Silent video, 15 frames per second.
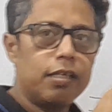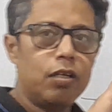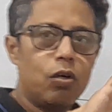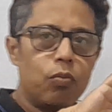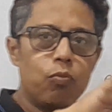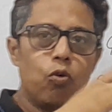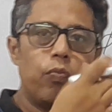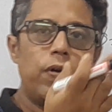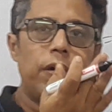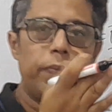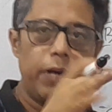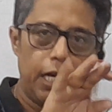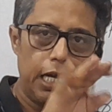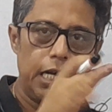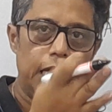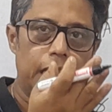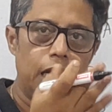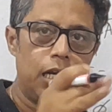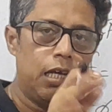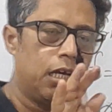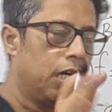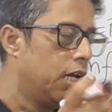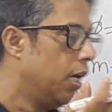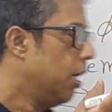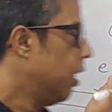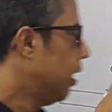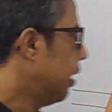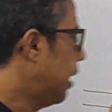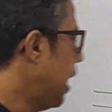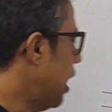is moving mechanically,
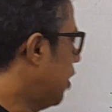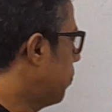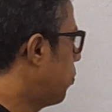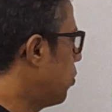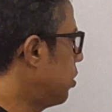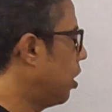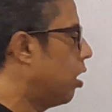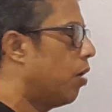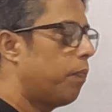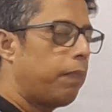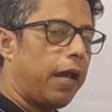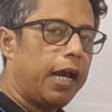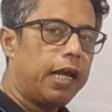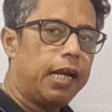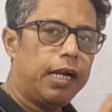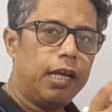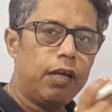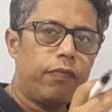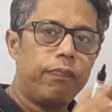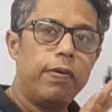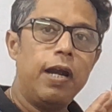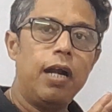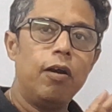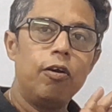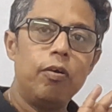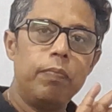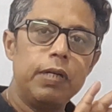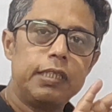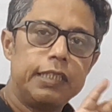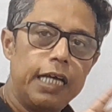the exposure of magnetic
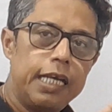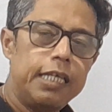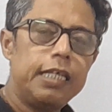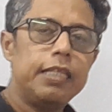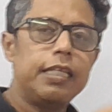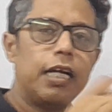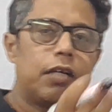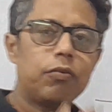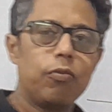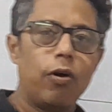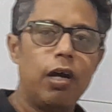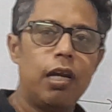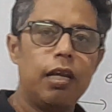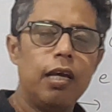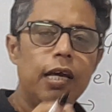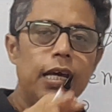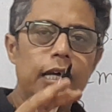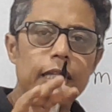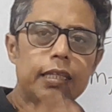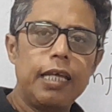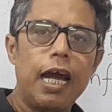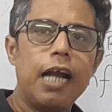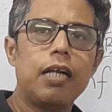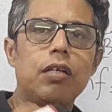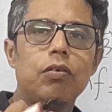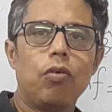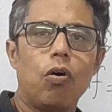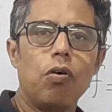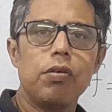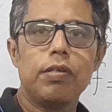field will be changing that coil.
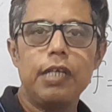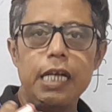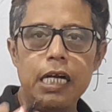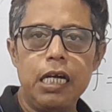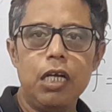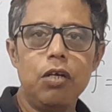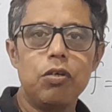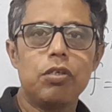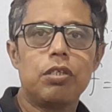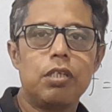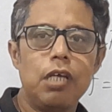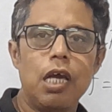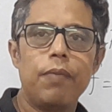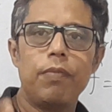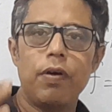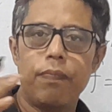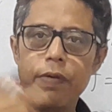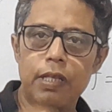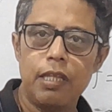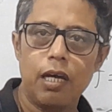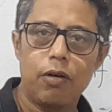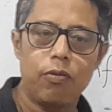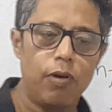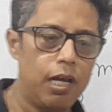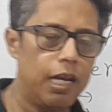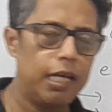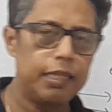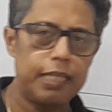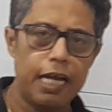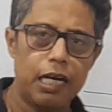That cause induced EMF in the
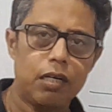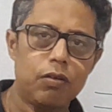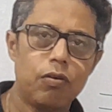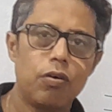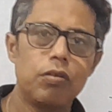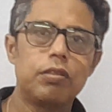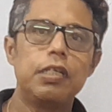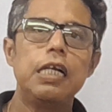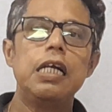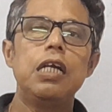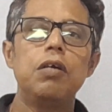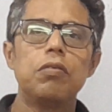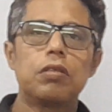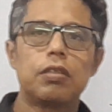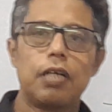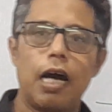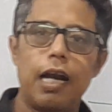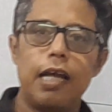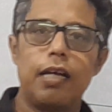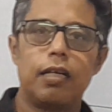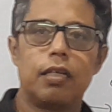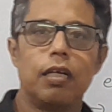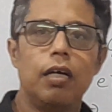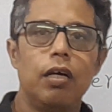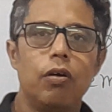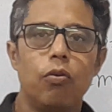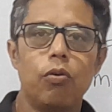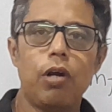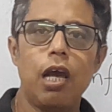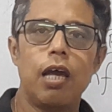coil, and that cause induced current.
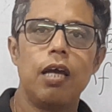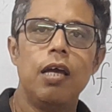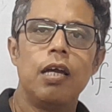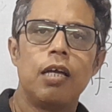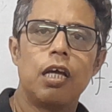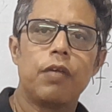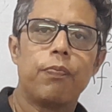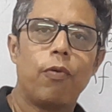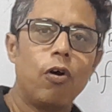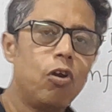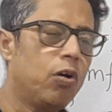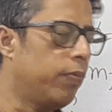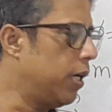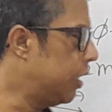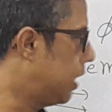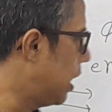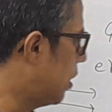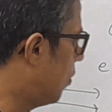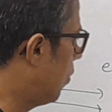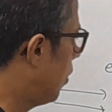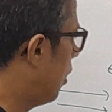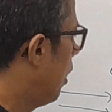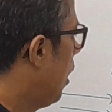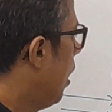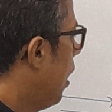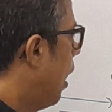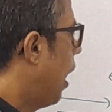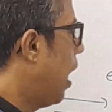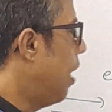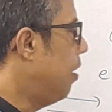Okay, just follow my session.
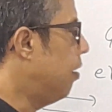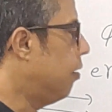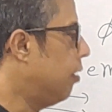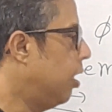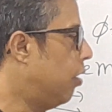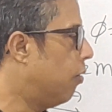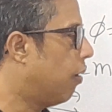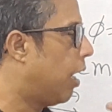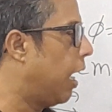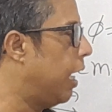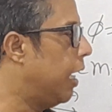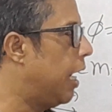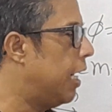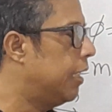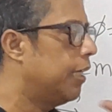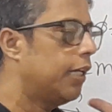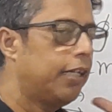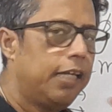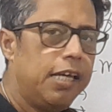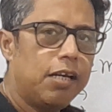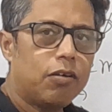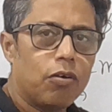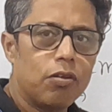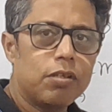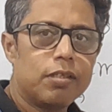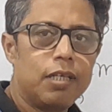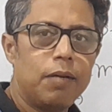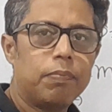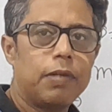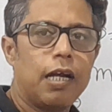I'll highlight the key
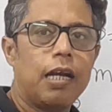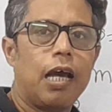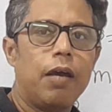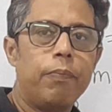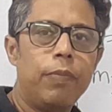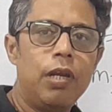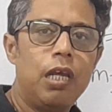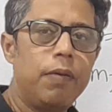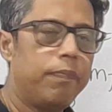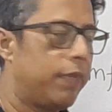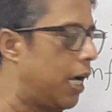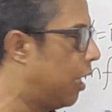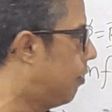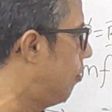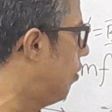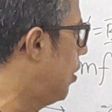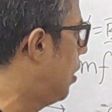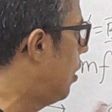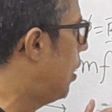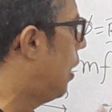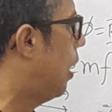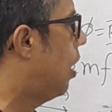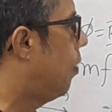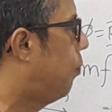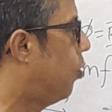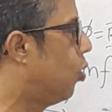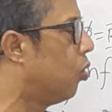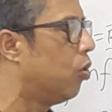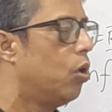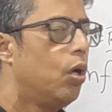concept, and I believe that will really help
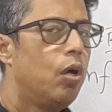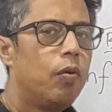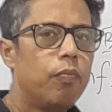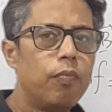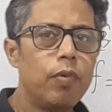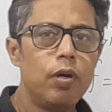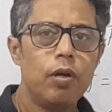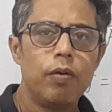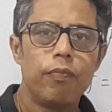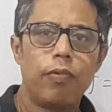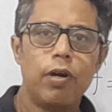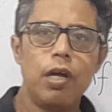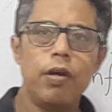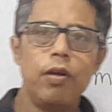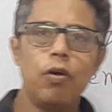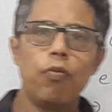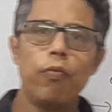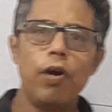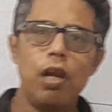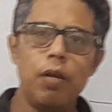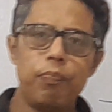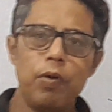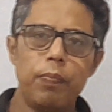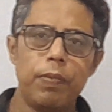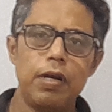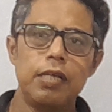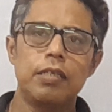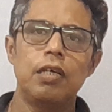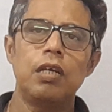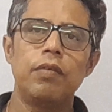you for well
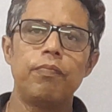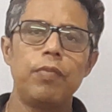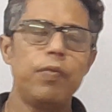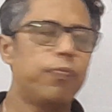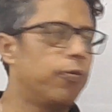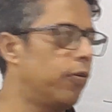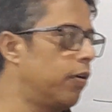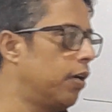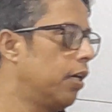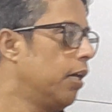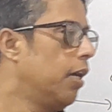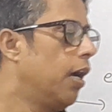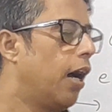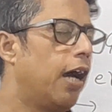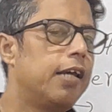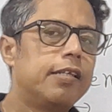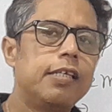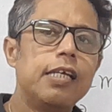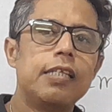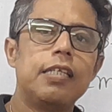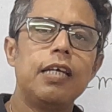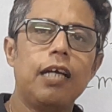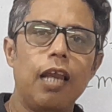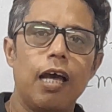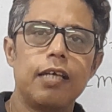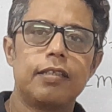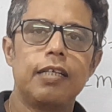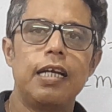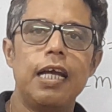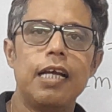preparation before ICSE
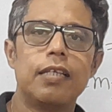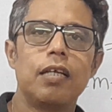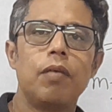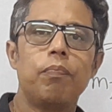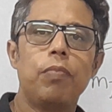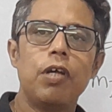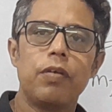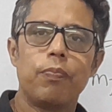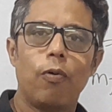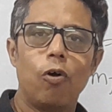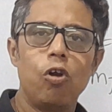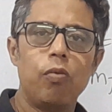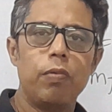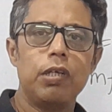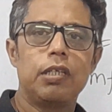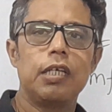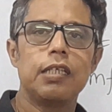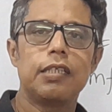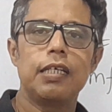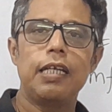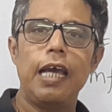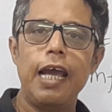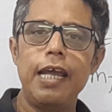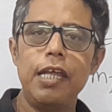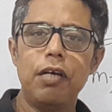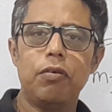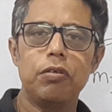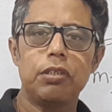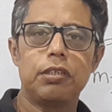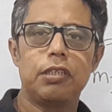class 10 exam. Please follow my session.
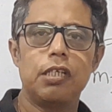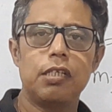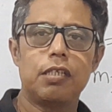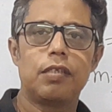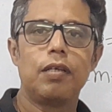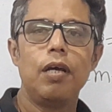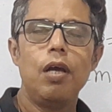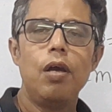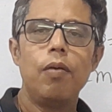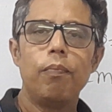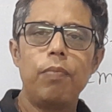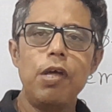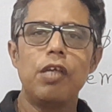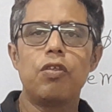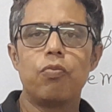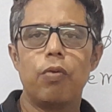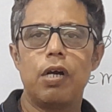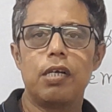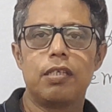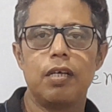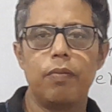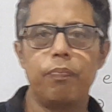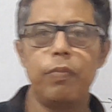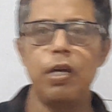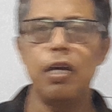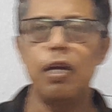Any questions, please WhatsApp